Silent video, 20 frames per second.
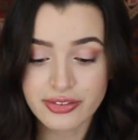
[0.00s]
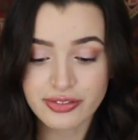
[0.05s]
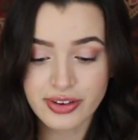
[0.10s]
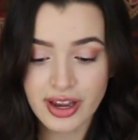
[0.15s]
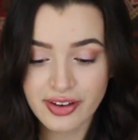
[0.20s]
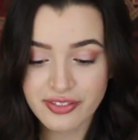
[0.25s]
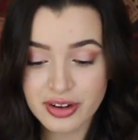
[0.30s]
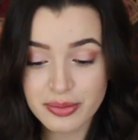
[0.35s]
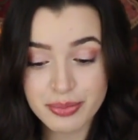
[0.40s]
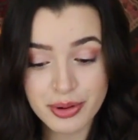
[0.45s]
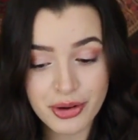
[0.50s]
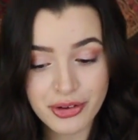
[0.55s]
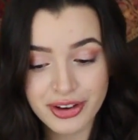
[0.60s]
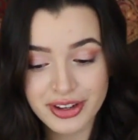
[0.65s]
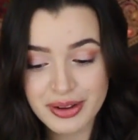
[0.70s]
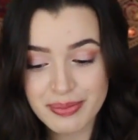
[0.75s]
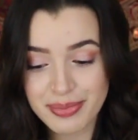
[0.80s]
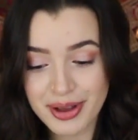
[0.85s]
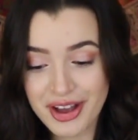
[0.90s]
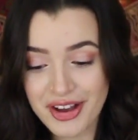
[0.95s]
You've never
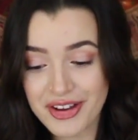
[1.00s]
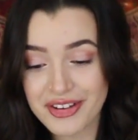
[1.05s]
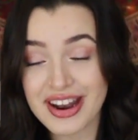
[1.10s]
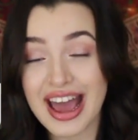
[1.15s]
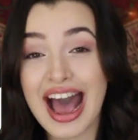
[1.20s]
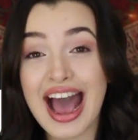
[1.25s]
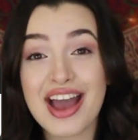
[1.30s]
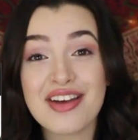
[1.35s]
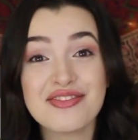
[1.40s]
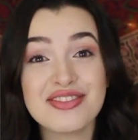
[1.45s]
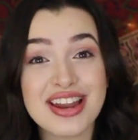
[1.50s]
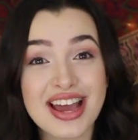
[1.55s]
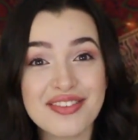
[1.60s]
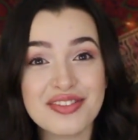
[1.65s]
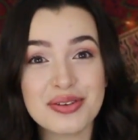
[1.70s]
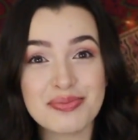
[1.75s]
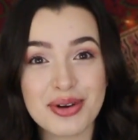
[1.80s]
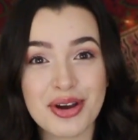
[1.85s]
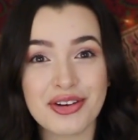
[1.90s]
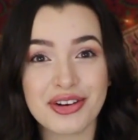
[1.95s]
broken a bone. I've
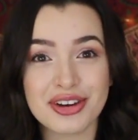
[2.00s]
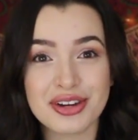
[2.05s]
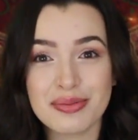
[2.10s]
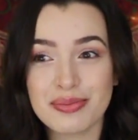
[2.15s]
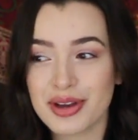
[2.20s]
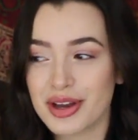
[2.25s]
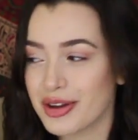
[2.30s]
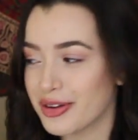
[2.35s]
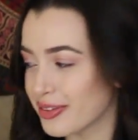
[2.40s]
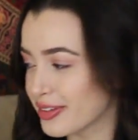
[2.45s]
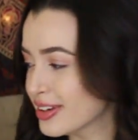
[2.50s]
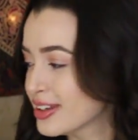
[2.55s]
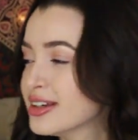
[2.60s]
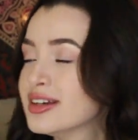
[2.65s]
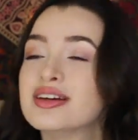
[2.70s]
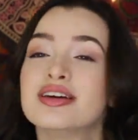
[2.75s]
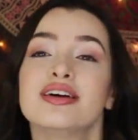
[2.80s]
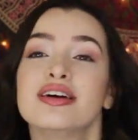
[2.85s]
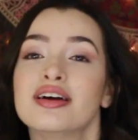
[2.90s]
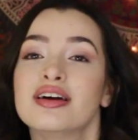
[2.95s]
never broken a bone.
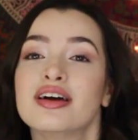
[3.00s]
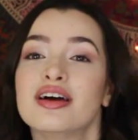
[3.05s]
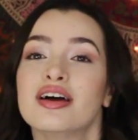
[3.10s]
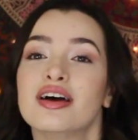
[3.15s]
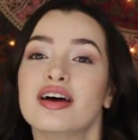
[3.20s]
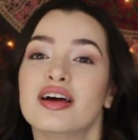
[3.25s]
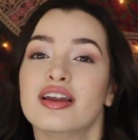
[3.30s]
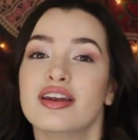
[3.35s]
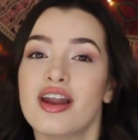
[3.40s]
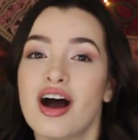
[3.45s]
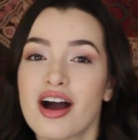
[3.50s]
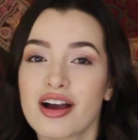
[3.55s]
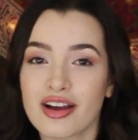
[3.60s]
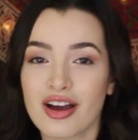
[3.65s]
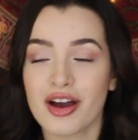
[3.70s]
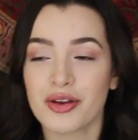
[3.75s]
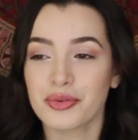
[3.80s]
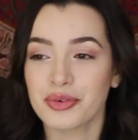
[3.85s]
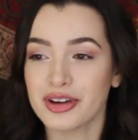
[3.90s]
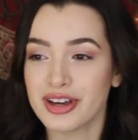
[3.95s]
Knock
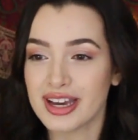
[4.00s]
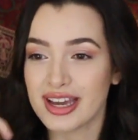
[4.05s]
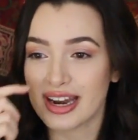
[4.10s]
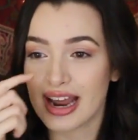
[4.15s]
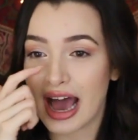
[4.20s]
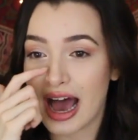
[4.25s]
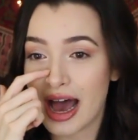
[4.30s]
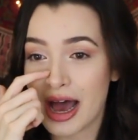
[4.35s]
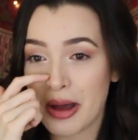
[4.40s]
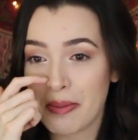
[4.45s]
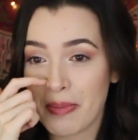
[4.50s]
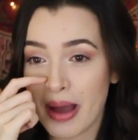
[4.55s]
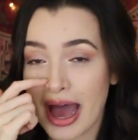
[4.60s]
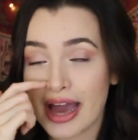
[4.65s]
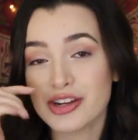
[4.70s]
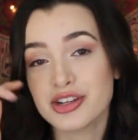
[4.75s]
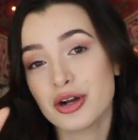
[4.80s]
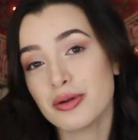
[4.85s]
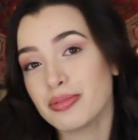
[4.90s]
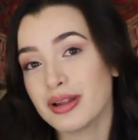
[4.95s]
on wood.
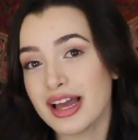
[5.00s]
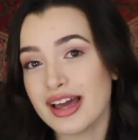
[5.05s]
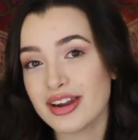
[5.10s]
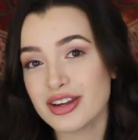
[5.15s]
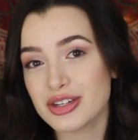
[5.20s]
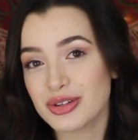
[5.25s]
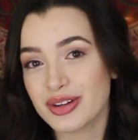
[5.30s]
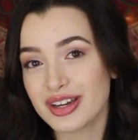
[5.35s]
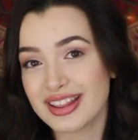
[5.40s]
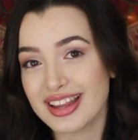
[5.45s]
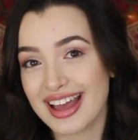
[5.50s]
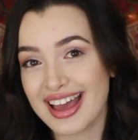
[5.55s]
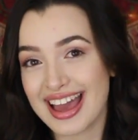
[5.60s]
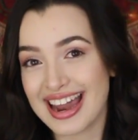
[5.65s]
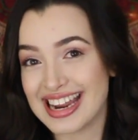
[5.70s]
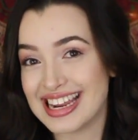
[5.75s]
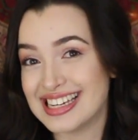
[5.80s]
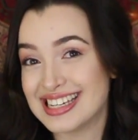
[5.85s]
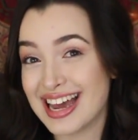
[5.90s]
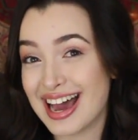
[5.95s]
I don't plan on doing that
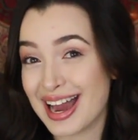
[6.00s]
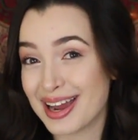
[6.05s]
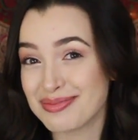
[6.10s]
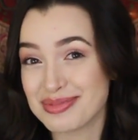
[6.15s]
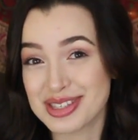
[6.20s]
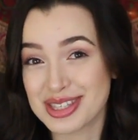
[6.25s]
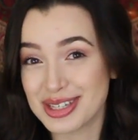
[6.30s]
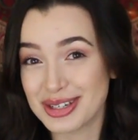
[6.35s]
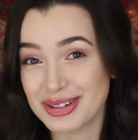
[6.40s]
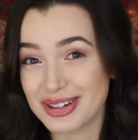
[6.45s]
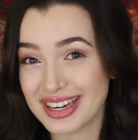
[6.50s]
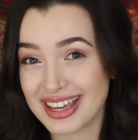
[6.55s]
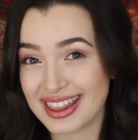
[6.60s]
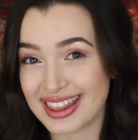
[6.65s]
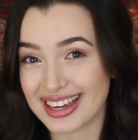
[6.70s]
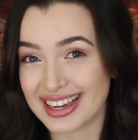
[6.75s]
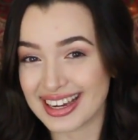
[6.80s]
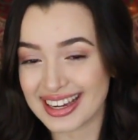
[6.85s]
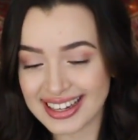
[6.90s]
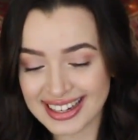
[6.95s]
anytime soon
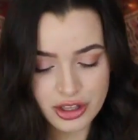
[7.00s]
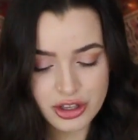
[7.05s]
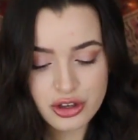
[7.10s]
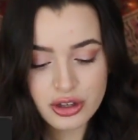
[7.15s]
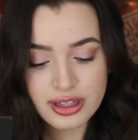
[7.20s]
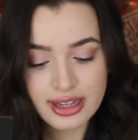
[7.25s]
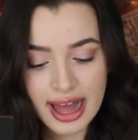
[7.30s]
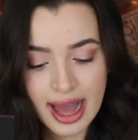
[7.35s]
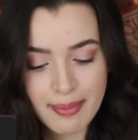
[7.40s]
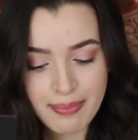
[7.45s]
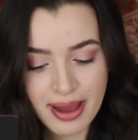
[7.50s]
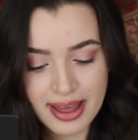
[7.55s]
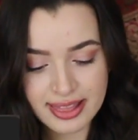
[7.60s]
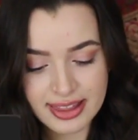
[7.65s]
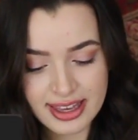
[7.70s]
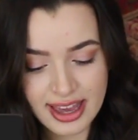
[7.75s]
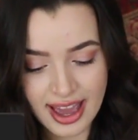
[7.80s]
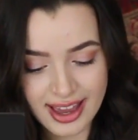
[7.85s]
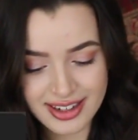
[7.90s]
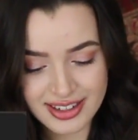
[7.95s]
either. You clap at
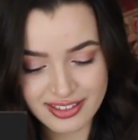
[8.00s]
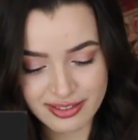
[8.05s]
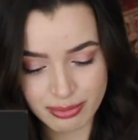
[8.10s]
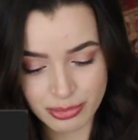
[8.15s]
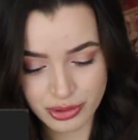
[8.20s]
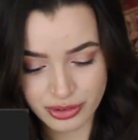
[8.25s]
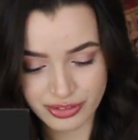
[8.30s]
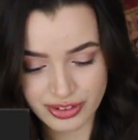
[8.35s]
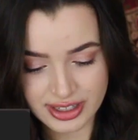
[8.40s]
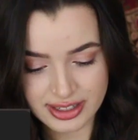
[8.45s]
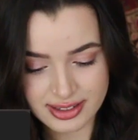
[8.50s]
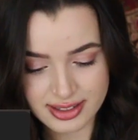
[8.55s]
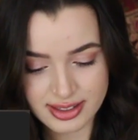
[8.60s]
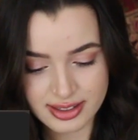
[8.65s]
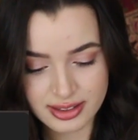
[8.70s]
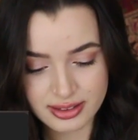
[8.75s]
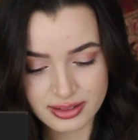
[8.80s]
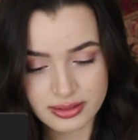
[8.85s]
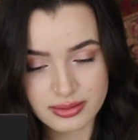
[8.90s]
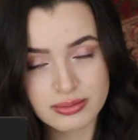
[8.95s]
the end of movies.